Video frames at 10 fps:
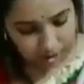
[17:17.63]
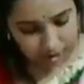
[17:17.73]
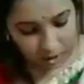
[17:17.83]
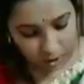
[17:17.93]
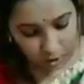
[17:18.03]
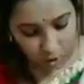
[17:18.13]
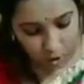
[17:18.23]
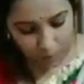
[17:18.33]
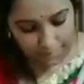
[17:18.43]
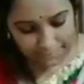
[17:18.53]
The
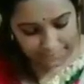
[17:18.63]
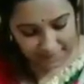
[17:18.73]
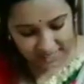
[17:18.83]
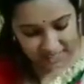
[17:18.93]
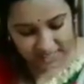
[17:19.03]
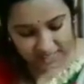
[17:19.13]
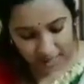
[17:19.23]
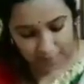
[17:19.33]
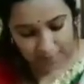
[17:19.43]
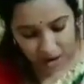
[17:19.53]
crow picked
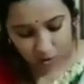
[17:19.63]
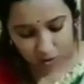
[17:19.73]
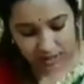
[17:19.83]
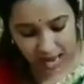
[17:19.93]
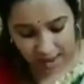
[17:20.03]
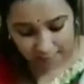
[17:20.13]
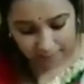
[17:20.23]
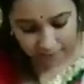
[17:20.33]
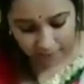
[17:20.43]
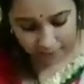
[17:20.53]
the mouse up